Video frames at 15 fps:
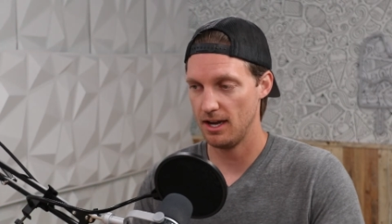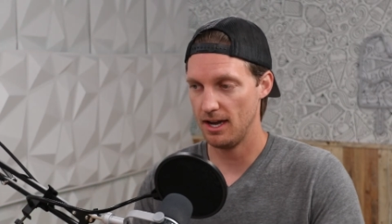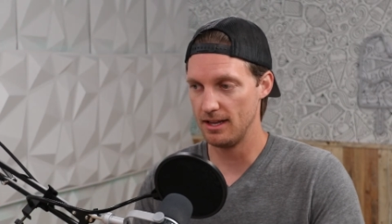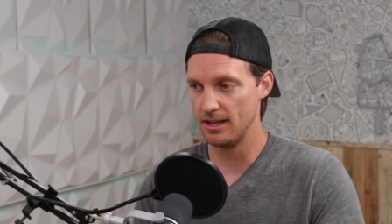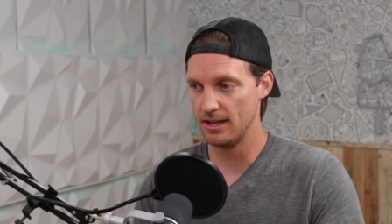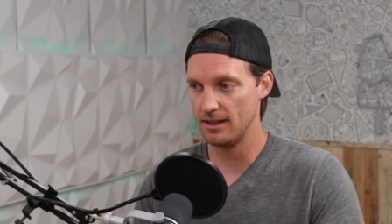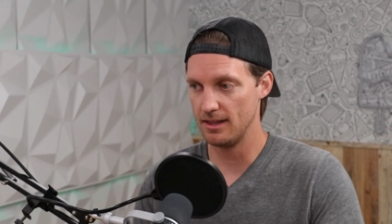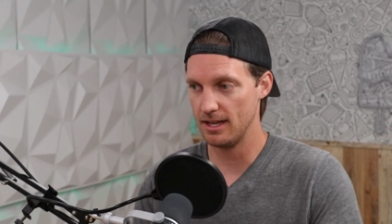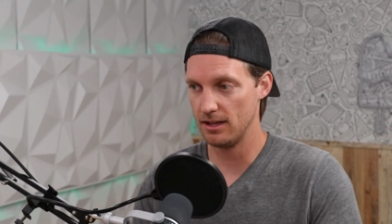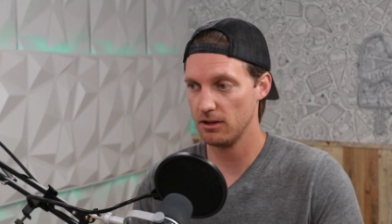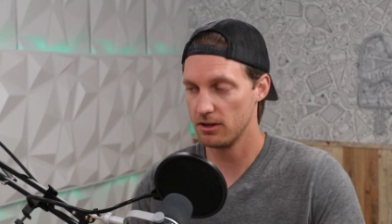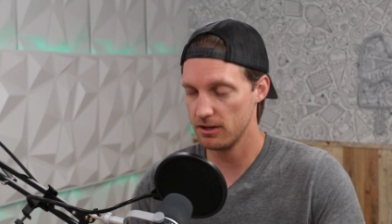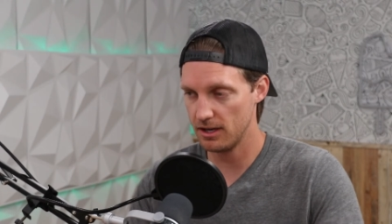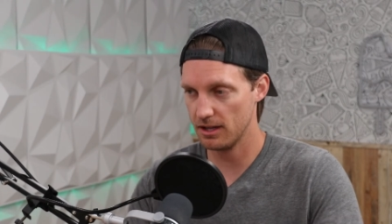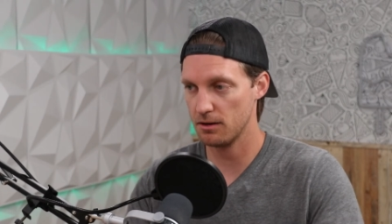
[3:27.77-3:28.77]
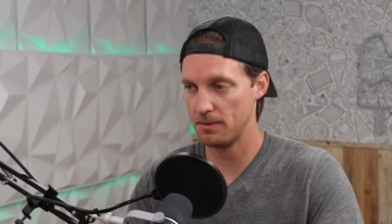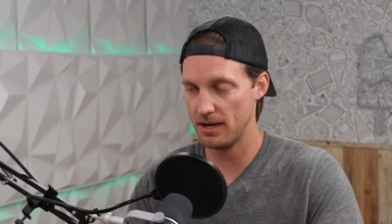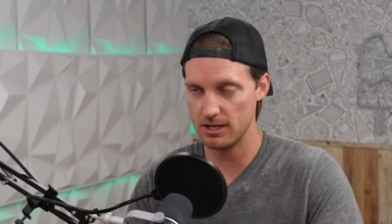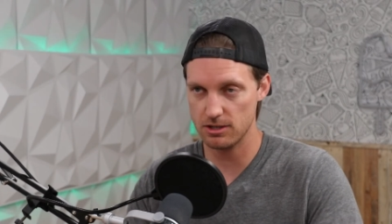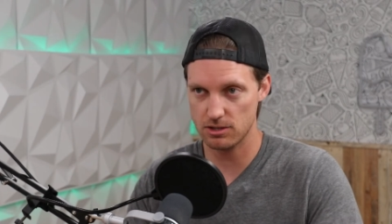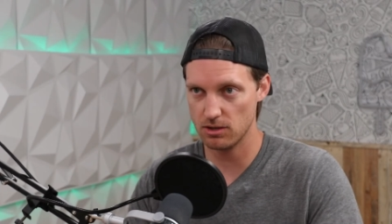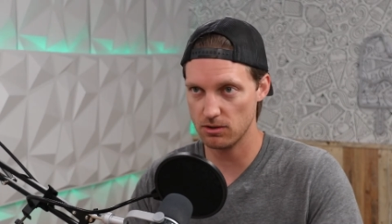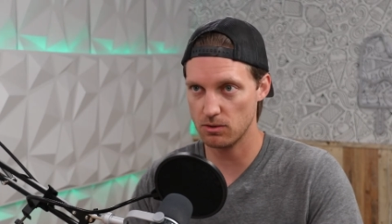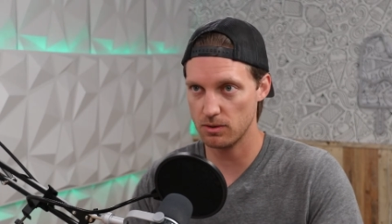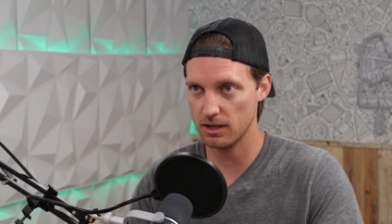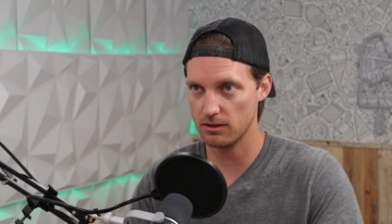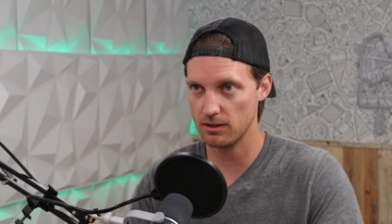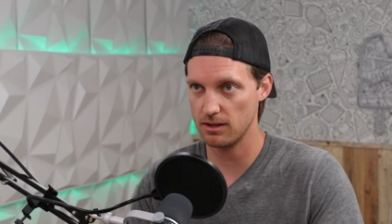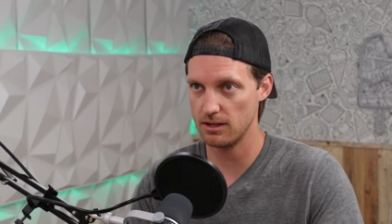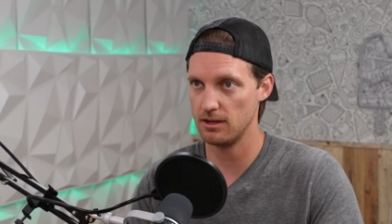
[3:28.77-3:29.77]
and then they load another page so
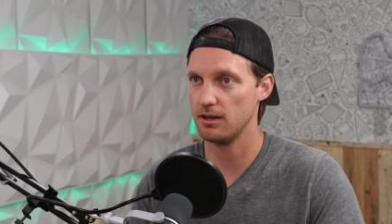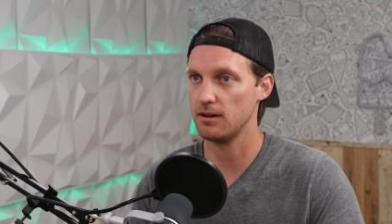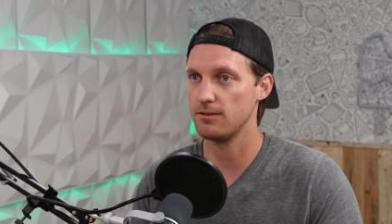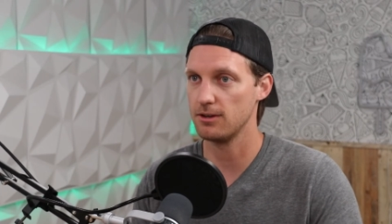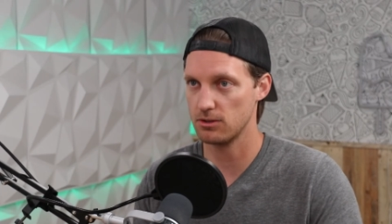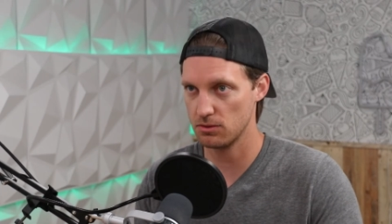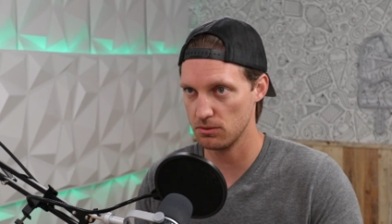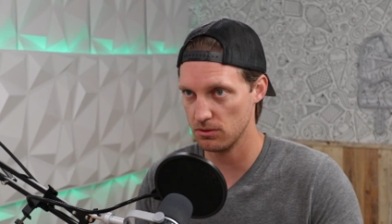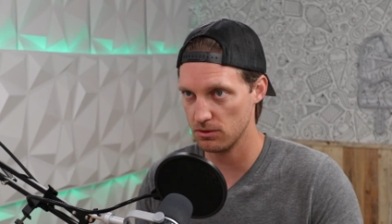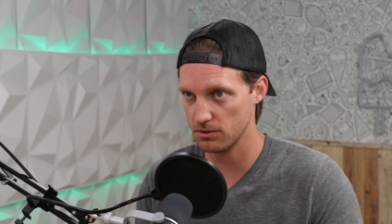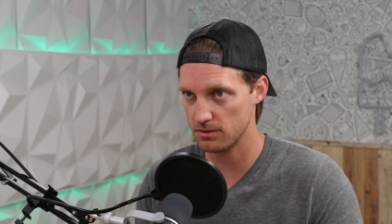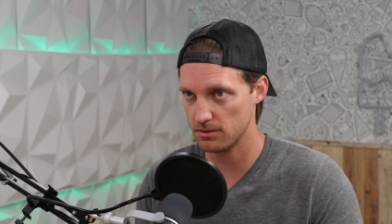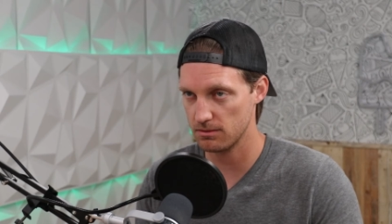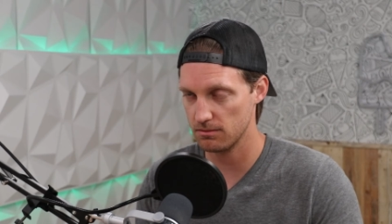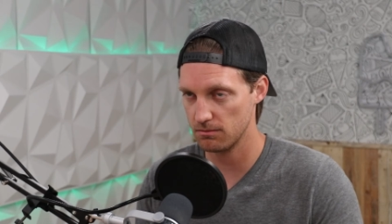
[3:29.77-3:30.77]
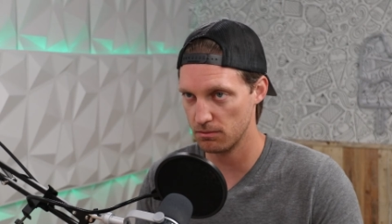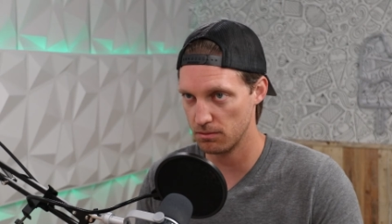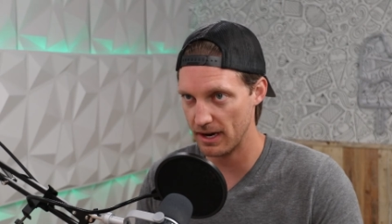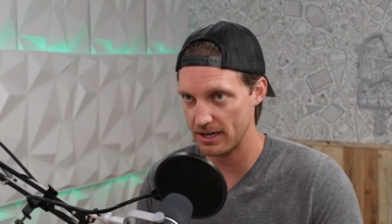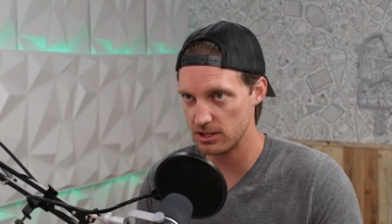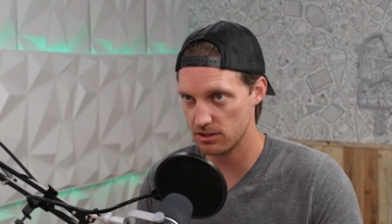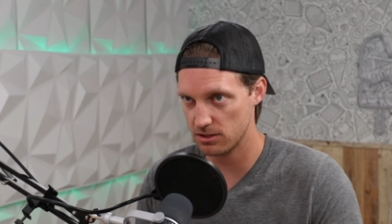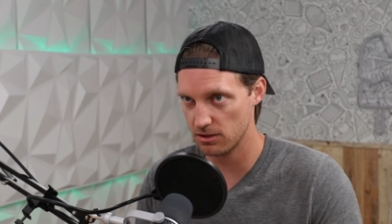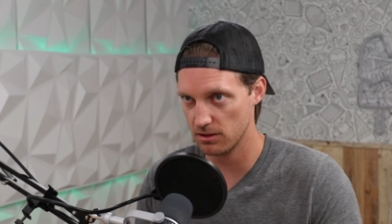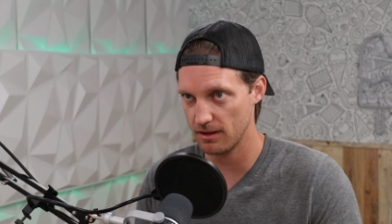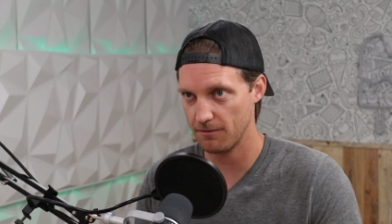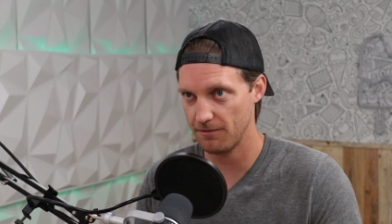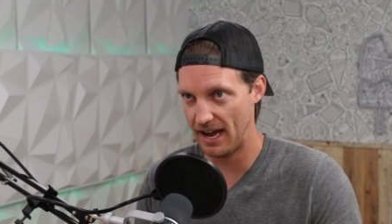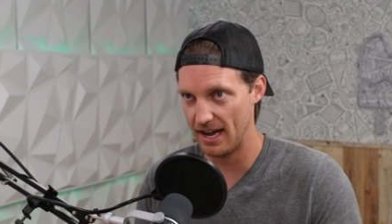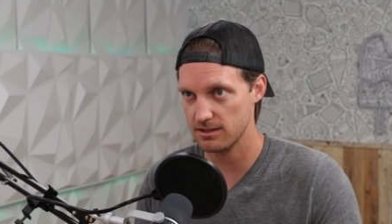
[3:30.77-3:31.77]
quickly that none of your tools register
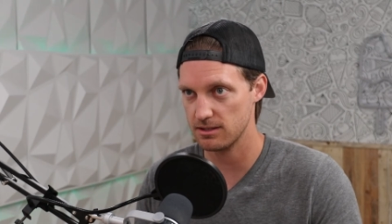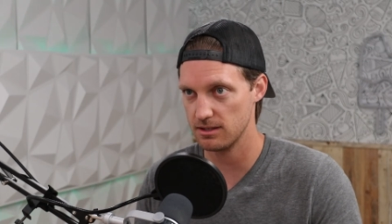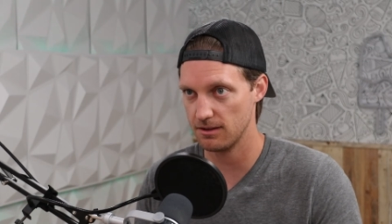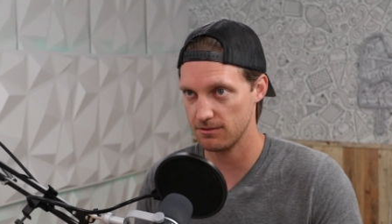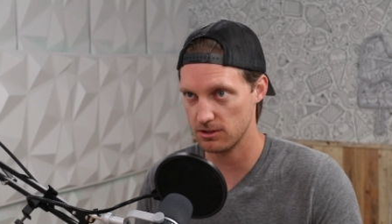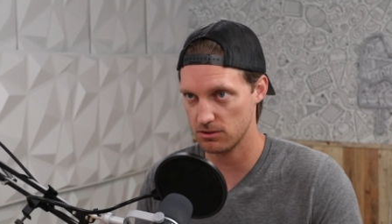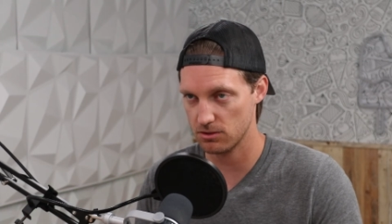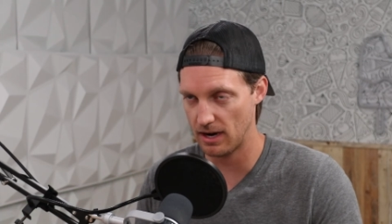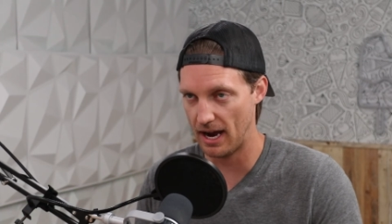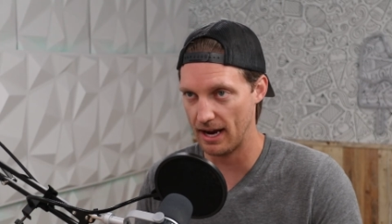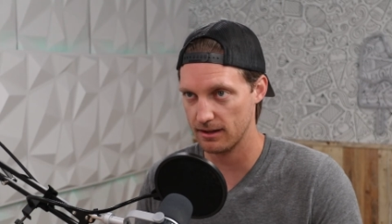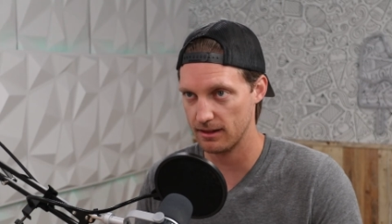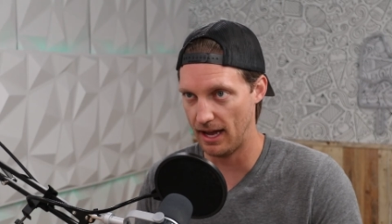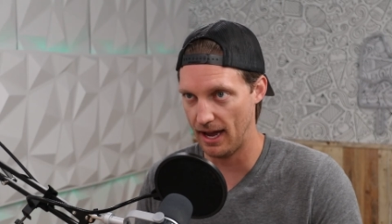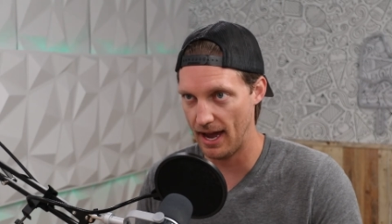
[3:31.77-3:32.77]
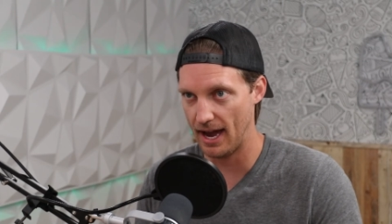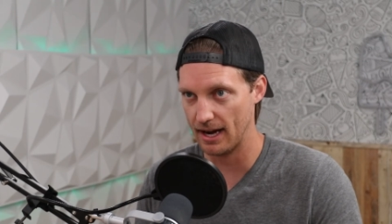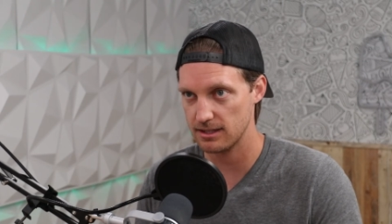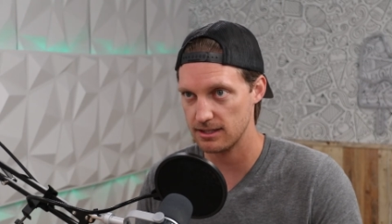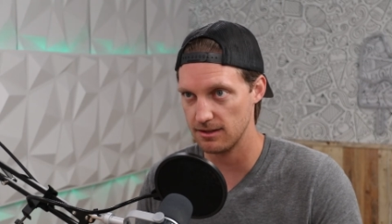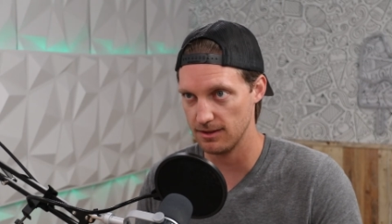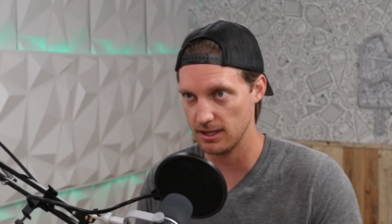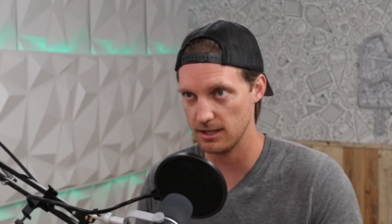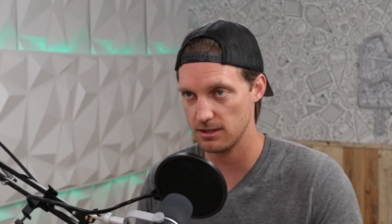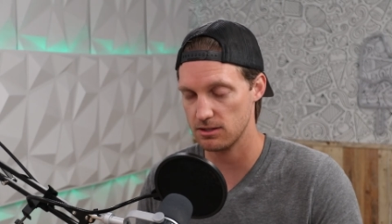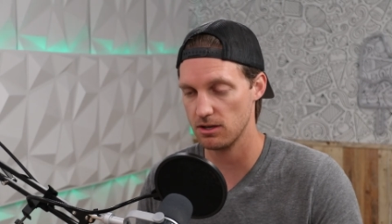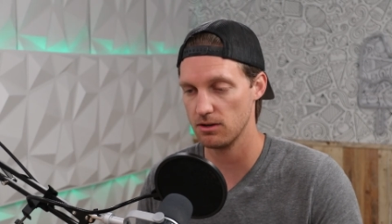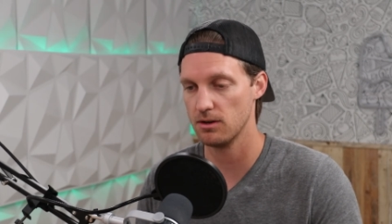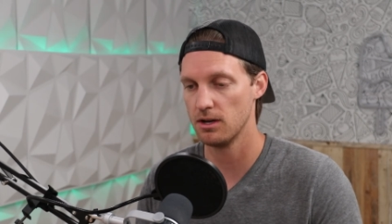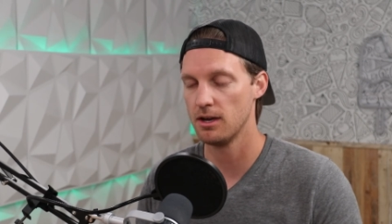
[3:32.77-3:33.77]
fast enough to track that activity.
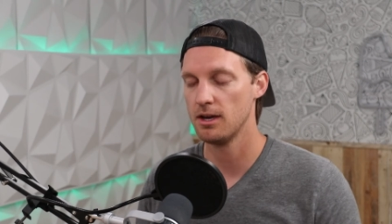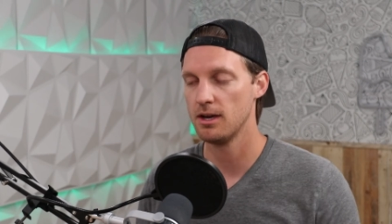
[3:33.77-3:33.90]
So